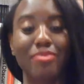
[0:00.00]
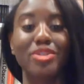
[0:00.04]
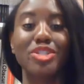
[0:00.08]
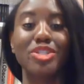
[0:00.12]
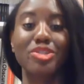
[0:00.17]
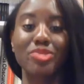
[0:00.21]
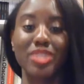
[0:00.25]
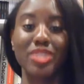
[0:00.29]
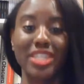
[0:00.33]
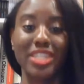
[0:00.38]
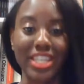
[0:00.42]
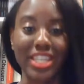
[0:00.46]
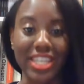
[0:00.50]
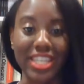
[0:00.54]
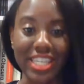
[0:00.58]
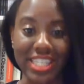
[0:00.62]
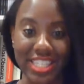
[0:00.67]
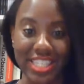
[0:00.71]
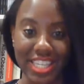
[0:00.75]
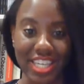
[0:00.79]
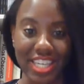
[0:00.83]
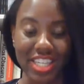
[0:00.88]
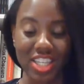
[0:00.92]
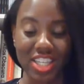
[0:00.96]
but you didn't
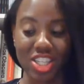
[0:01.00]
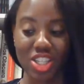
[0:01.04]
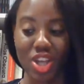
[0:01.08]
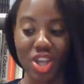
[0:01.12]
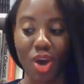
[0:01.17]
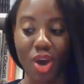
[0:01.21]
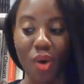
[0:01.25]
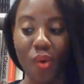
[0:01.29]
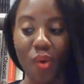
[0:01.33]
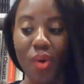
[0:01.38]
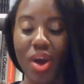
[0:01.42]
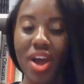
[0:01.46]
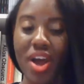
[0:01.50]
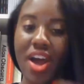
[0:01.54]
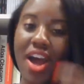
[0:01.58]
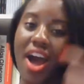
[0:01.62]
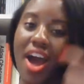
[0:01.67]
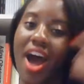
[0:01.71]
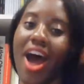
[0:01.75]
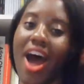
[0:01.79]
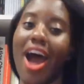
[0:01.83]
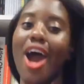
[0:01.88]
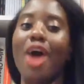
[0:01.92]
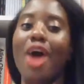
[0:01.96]
listen. So
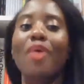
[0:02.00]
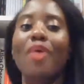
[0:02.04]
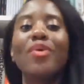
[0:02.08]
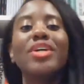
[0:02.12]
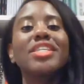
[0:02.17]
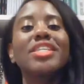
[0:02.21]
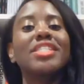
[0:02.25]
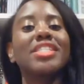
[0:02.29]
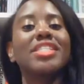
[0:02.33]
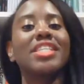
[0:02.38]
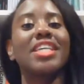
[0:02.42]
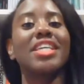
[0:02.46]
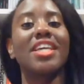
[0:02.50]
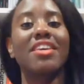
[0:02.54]
I always